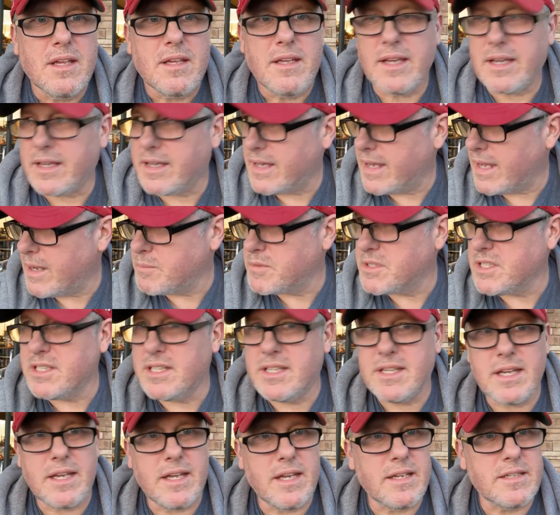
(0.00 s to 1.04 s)
Yeah, Captain
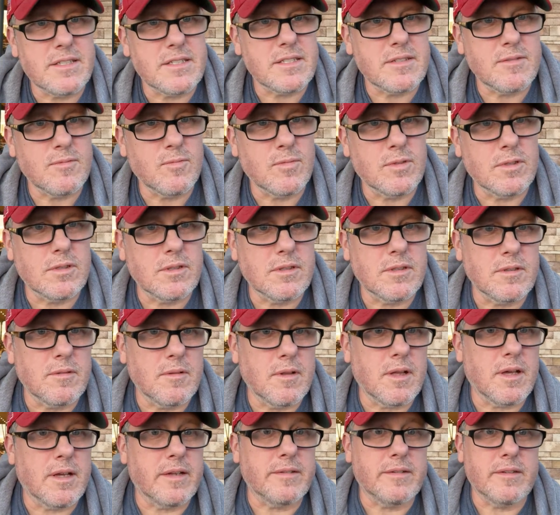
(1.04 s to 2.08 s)
Kate will
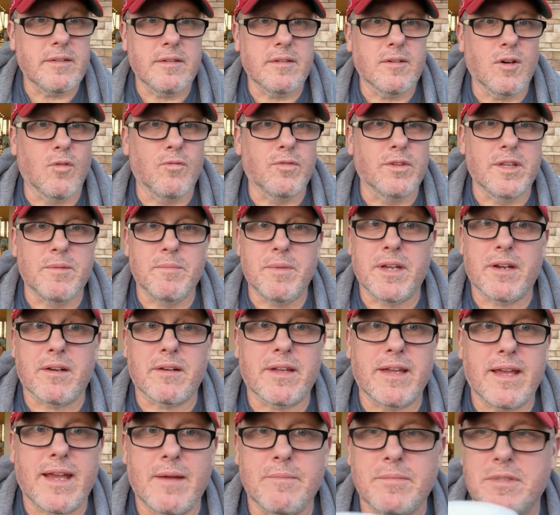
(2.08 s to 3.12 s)
hopefully be our
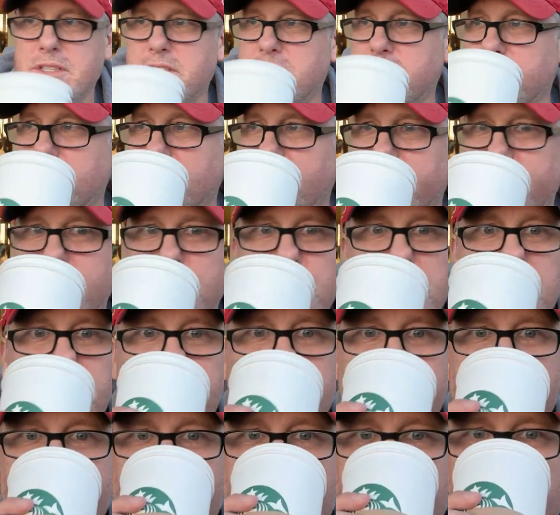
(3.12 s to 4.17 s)
captain. She's on the
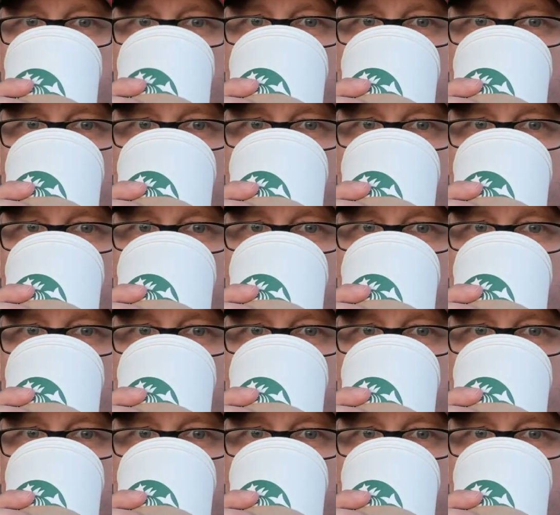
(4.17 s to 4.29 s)
ship now,